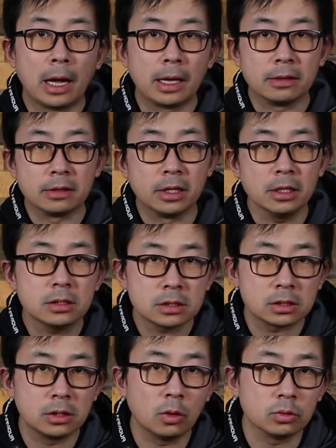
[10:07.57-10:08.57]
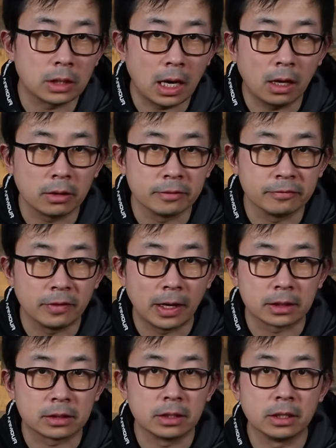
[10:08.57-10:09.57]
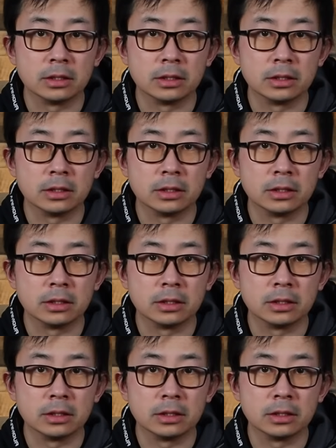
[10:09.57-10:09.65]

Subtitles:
And this slowdown effect